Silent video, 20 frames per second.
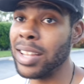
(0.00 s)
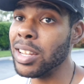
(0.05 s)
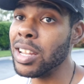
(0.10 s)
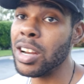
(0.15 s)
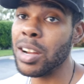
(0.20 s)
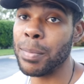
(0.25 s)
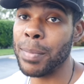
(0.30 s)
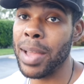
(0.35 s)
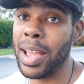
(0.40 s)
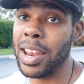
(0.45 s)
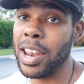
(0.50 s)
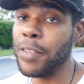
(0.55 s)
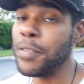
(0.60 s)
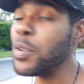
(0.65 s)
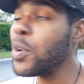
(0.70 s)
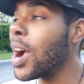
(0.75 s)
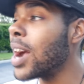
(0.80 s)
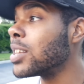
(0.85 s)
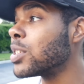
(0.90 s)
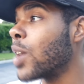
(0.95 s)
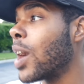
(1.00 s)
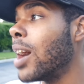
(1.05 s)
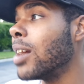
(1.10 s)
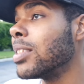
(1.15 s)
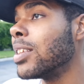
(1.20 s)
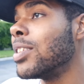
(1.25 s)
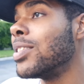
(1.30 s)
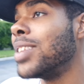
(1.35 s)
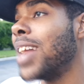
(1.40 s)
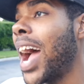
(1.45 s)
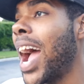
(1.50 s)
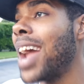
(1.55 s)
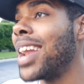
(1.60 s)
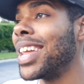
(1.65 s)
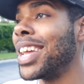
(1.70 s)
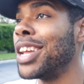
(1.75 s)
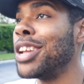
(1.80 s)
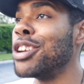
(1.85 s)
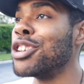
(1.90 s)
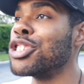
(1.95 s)
look, man, if you guys are out there
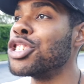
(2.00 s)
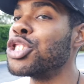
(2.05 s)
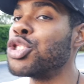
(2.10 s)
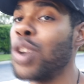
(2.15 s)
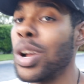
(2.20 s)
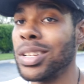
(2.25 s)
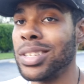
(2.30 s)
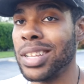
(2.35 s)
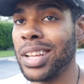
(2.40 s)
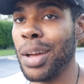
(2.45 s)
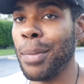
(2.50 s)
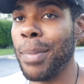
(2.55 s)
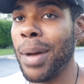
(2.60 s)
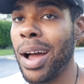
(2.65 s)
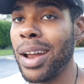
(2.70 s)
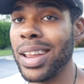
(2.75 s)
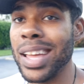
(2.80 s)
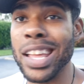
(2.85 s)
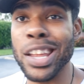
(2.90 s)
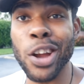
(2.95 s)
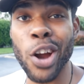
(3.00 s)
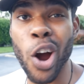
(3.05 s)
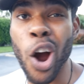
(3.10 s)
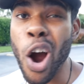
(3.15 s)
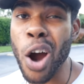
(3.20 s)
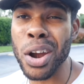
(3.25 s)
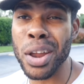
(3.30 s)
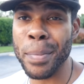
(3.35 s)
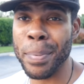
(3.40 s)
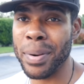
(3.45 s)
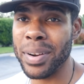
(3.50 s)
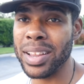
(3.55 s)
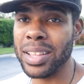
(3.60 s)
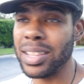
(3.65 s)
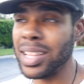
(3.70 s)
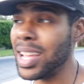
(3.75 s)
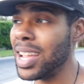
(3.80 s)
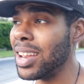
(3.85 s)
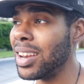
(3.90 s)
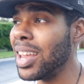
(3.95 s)
dieting and you're stressing about it and you're already pretty
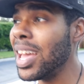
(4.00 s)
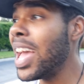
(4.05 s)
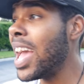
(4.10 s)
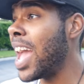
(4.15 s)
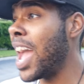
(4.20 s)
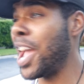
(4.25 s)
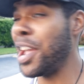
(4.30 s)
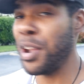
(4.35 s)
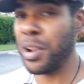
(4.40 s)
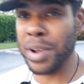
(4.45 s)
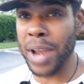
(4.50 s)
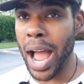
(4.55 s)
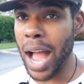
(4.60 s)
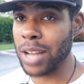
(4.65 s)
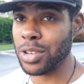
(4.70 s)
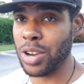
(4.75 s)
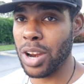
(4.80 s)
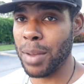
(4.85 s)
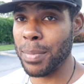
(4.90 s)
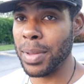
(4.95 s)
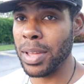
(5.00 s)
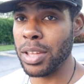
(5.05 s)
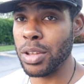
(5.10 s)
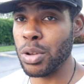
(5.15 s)
lean and you're not trying to be a